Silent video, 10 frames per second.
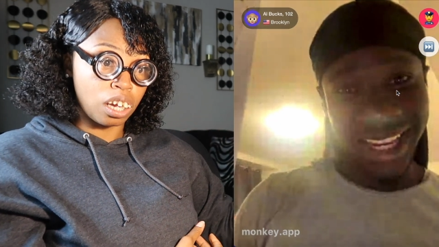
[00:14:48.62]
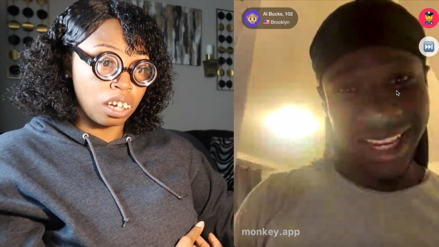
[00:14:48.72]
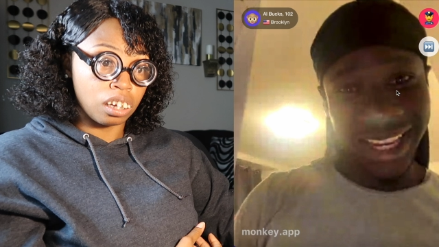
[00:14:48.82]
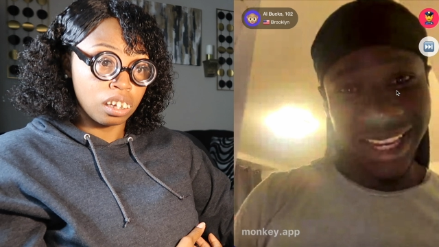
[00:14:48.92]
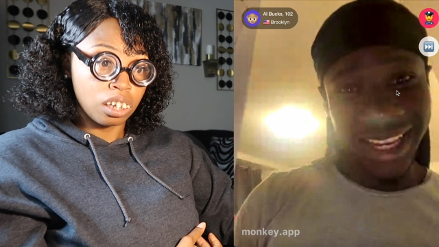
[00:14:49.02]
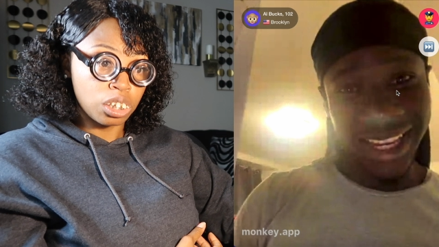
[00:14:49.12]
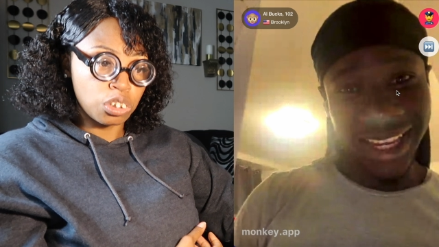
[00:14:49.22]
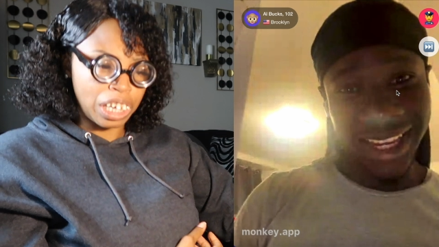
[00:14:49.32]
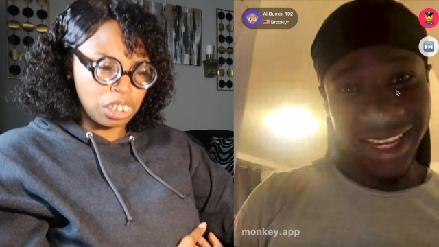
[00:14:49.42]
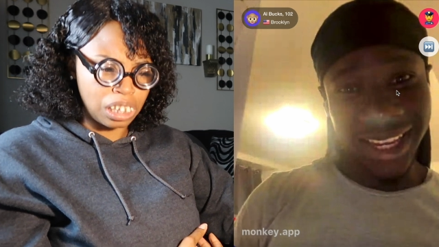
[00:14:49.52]
Speaker 1: huh? You
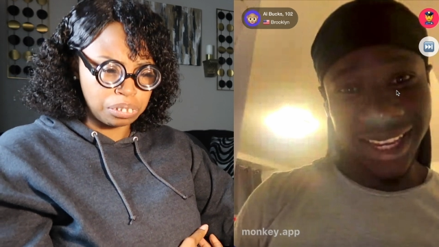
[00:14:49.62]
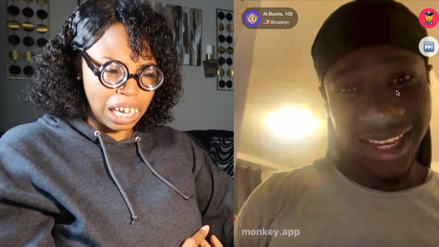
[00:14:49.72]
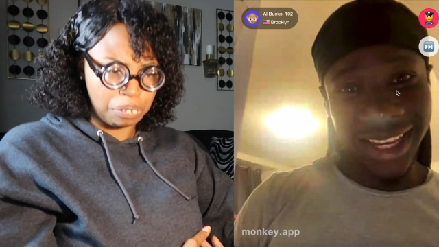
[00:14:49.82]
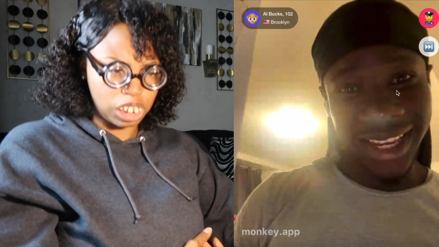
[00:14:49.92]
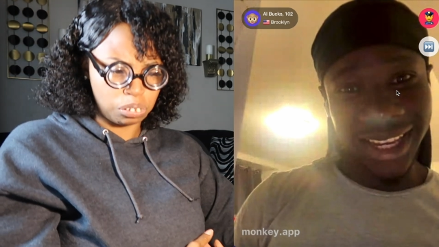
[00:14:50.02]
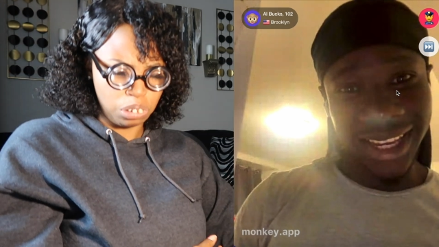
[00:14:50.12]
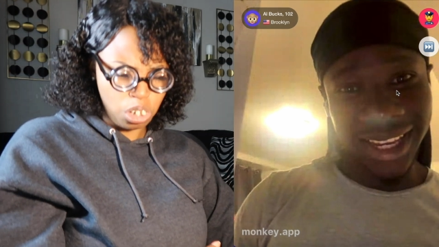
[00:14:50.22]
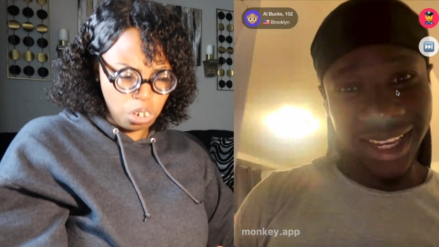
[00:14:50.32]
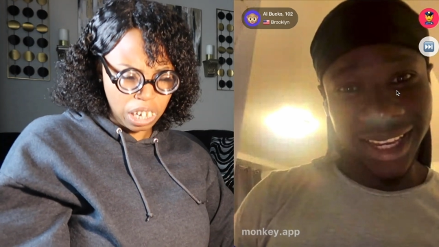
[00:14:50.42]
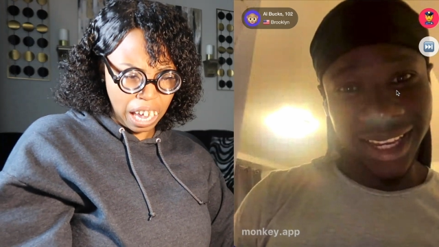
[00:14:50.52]
think you some type of
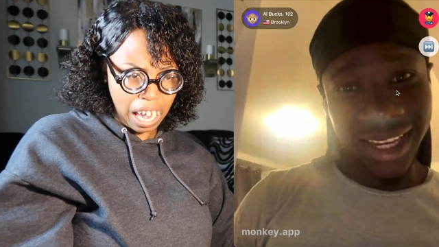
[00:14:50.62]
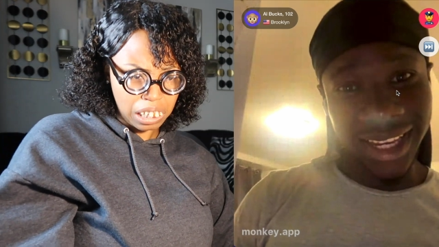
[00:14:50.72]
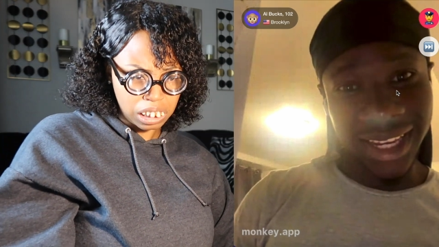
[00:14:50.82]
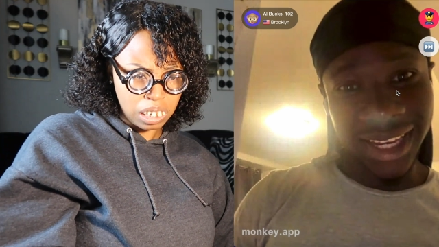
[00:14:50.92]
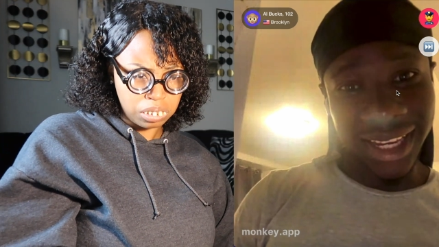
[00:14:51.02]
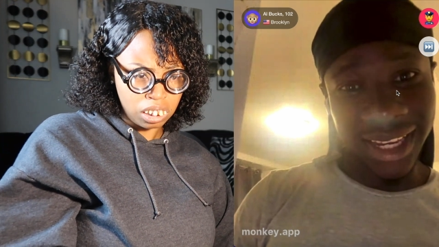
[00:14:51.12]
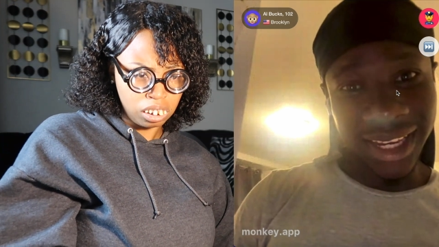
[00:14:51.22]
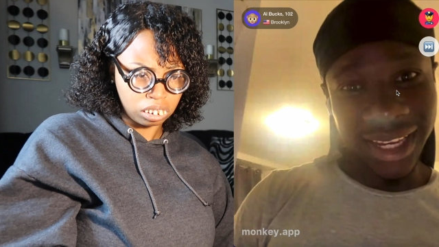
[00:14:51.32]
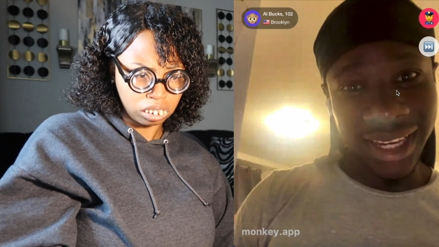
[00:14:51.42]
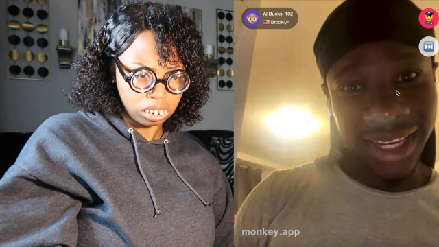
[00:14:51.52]
smooth guy or something?
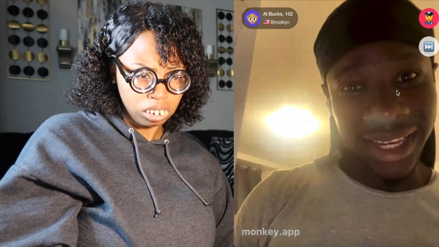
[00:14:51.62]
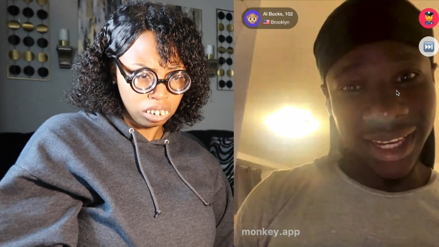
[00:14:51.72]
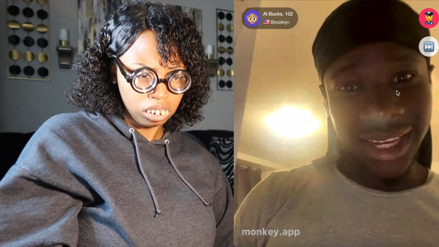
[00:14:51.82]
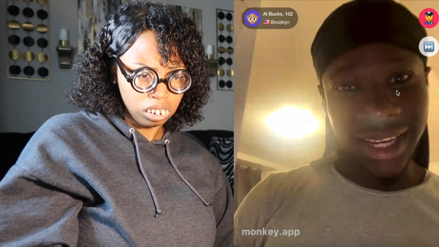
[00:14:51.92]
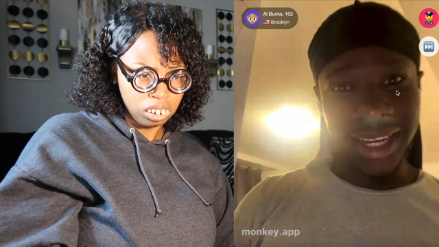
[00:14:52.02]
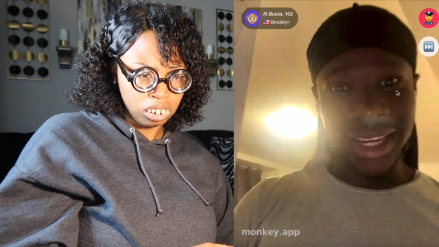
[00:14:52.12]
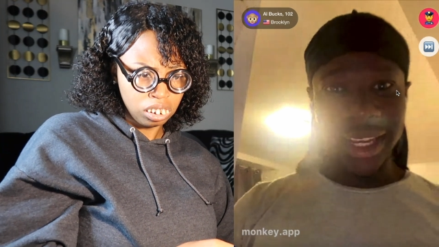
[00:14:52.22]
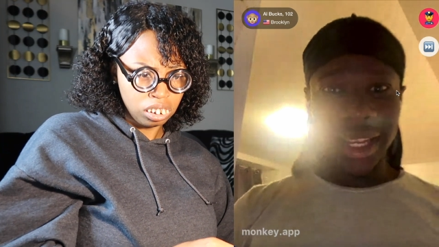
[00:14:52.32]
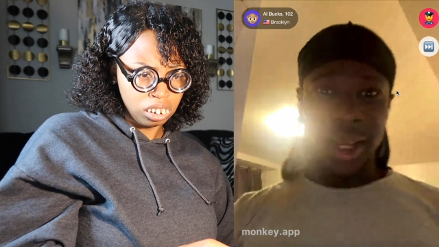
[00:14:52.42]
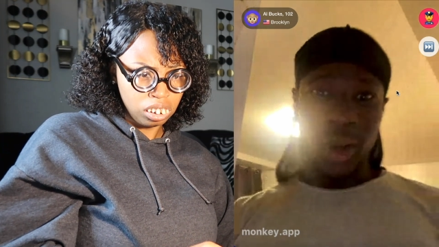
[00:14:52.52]

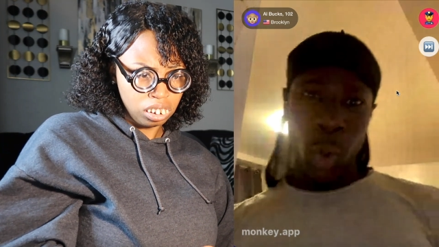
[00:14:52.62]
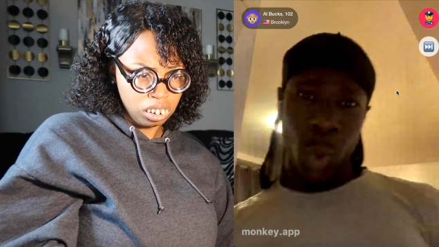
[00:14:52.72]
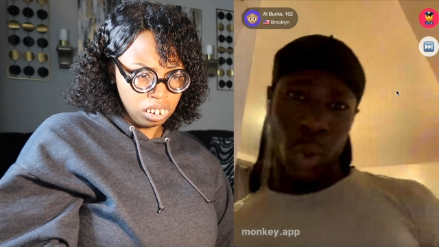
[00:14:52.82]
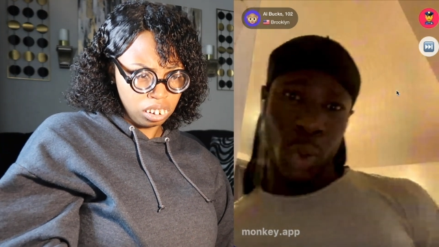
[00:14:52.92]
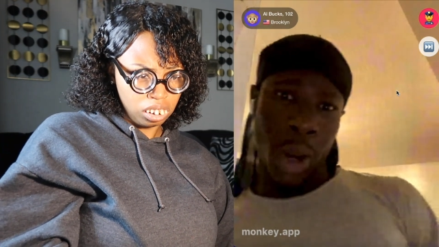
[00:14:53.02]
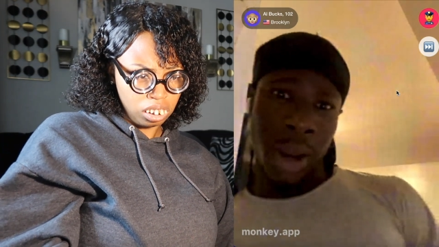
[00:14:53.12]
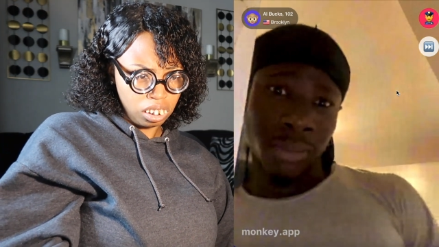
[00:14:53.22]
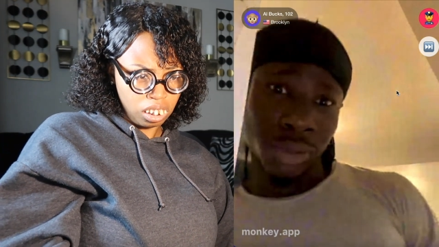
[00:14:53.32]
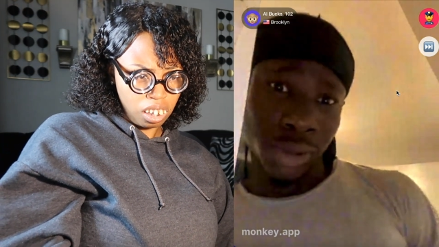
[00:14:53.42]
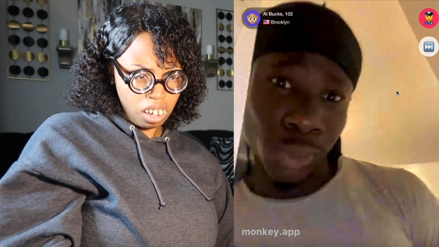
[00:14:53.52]
Speaker 2: Oh no, I'm
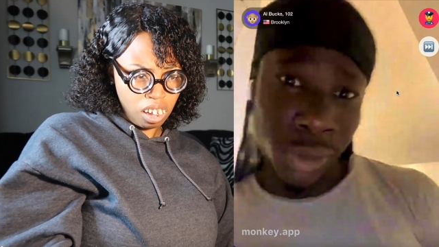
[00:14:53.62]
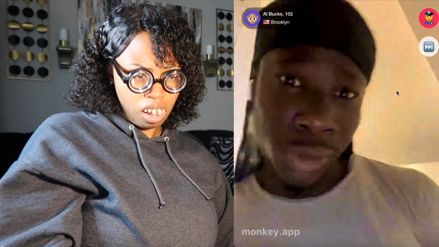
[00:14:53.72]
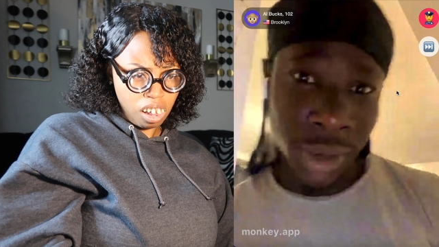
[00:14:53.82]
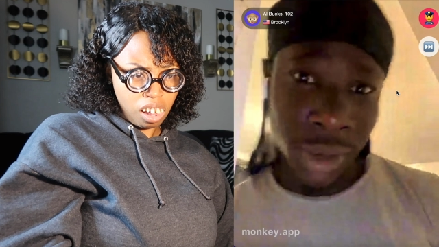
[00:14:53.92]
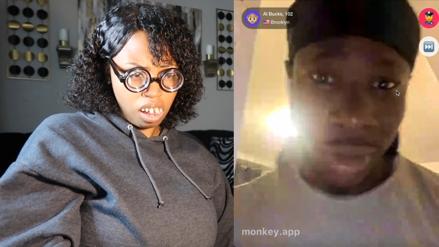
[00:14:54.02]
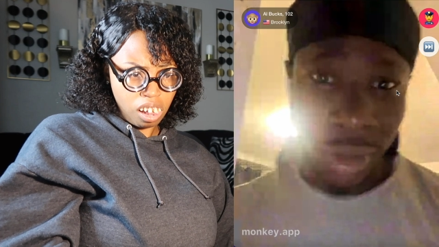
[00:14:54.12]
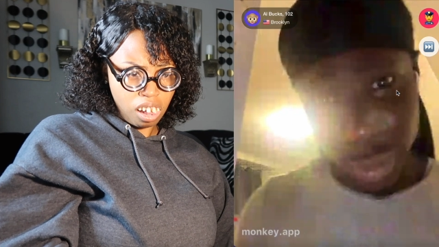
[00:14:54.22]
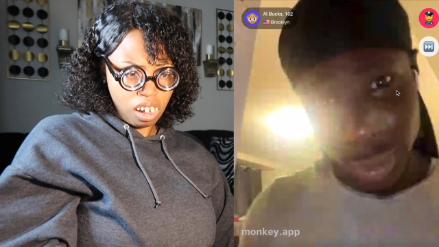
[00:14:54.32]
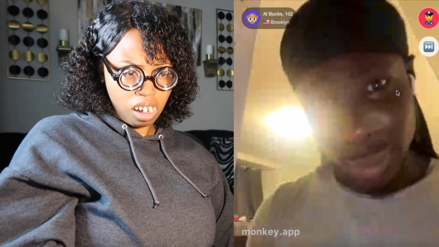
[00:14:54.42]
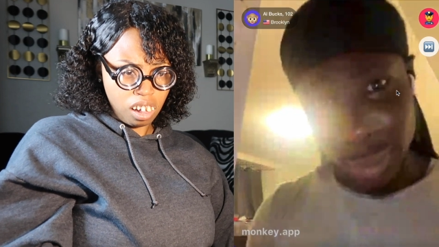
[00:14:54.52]
smaller than a
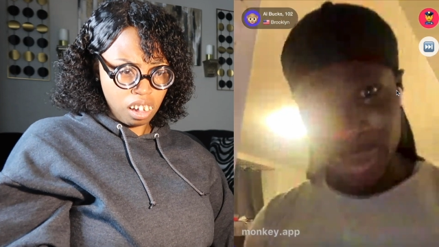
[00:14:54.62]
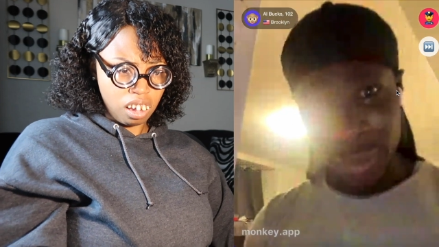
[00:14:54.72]
smooth